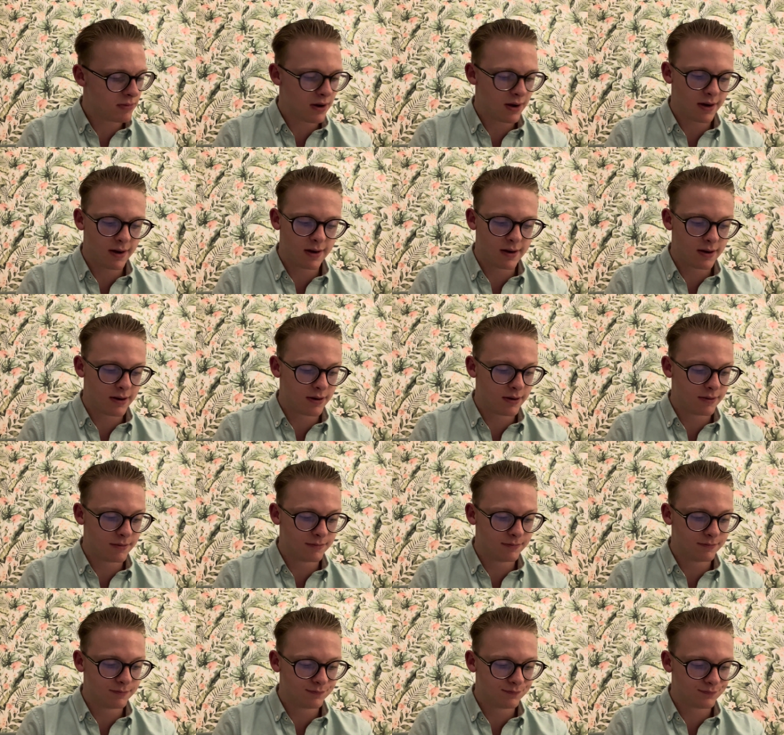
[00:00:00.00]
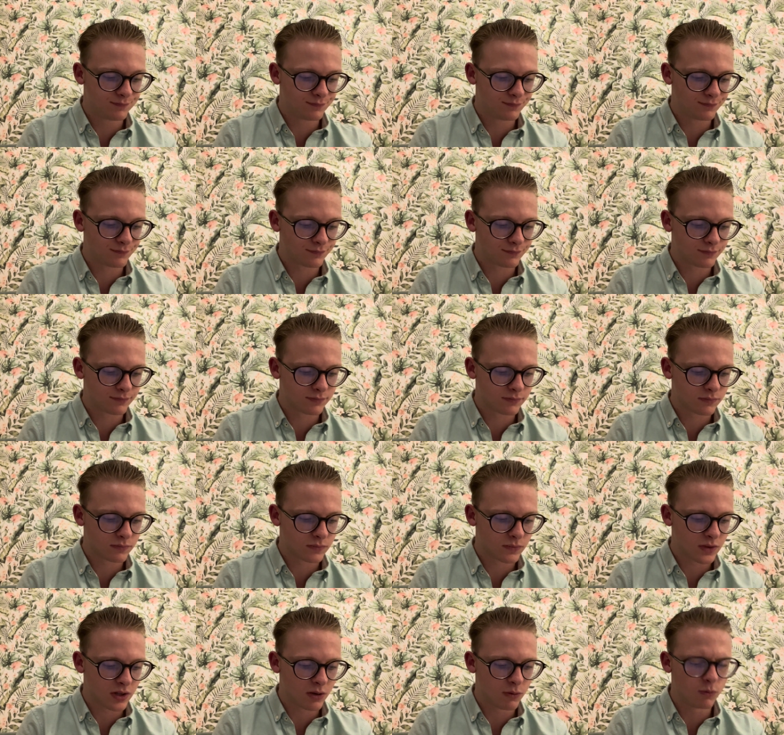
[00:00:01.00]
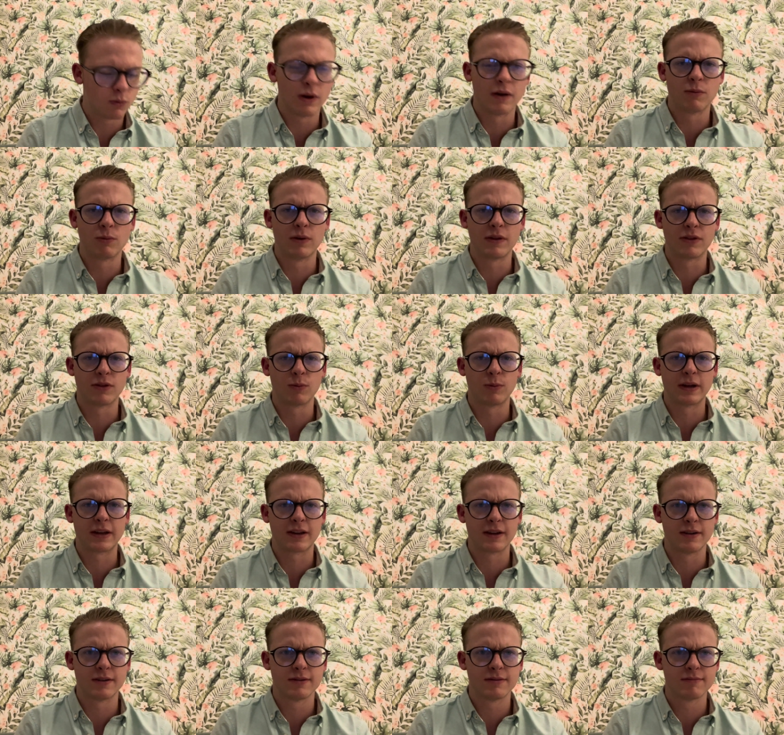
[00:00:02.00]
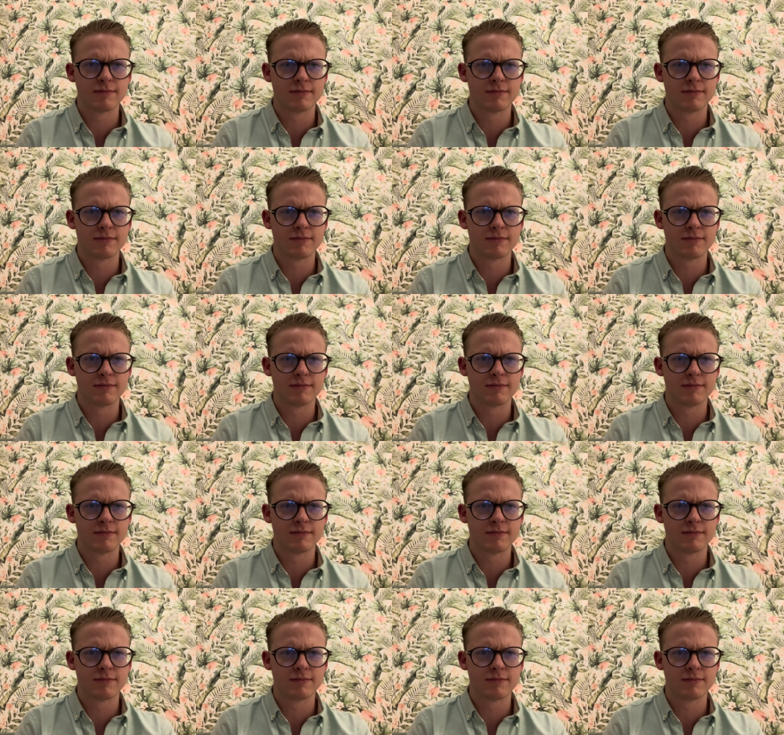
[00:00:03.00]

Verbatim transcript: um, with, with the wicked.